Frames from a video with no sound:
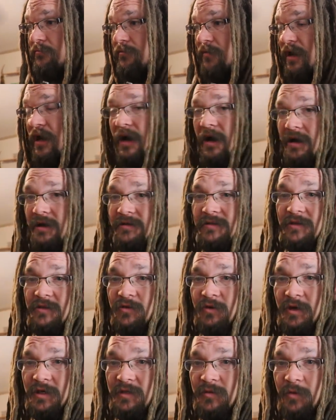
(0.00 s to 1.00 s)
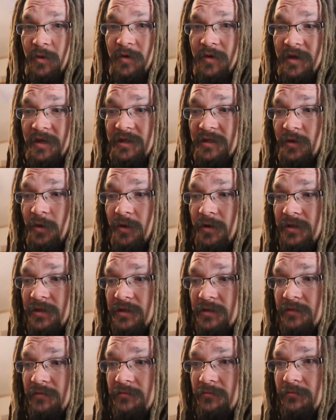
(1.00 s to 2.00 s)
uh, it's a trustworthy
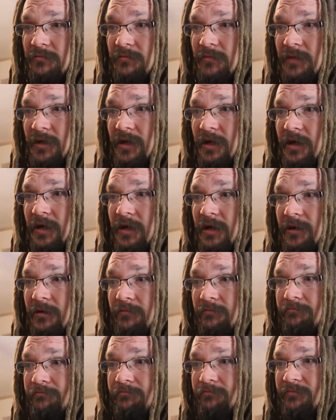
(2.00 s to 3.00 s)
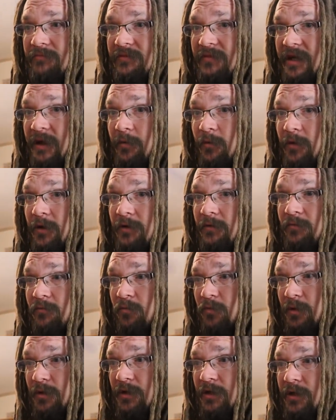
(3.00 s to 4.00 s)
source. Um, they run
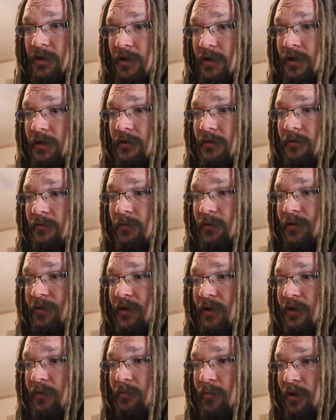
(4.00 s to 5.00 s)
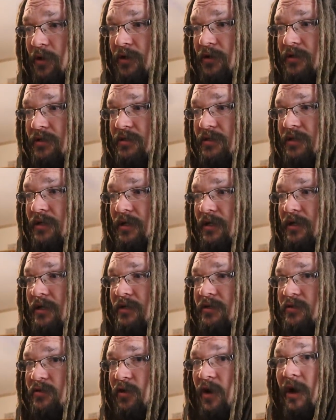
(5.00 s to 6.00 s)
really good with their birds,
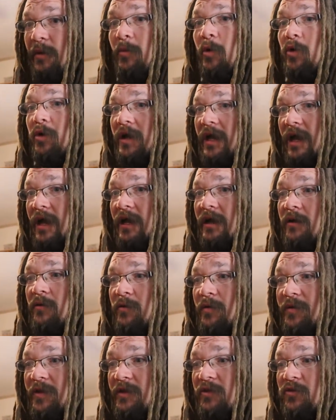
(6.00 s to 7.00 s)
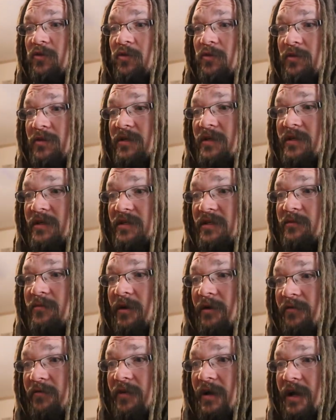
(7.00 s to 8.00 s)
so I'm okay with introducing this to
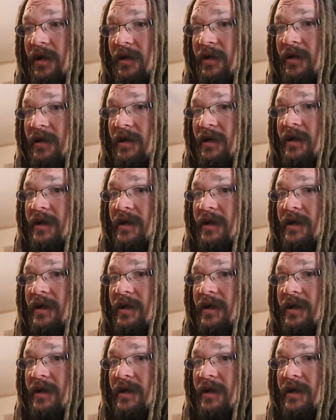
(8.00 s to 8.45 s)
my flock.